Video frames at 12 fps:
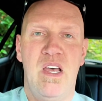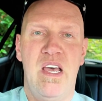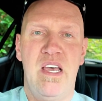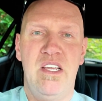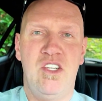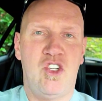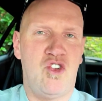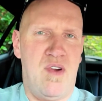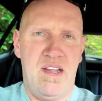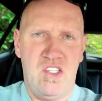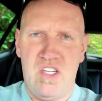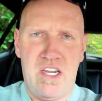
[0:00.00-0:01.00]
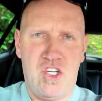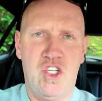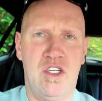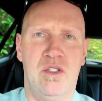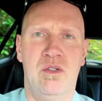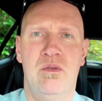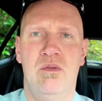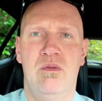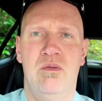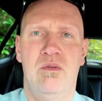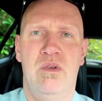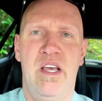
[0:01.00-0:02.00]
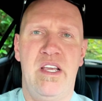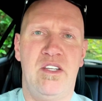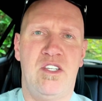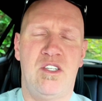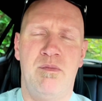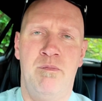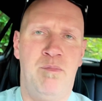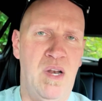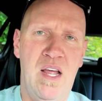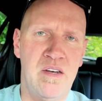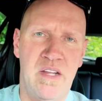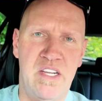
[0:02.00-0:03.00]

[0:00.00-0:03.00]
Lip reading: is transactional. It's blunt,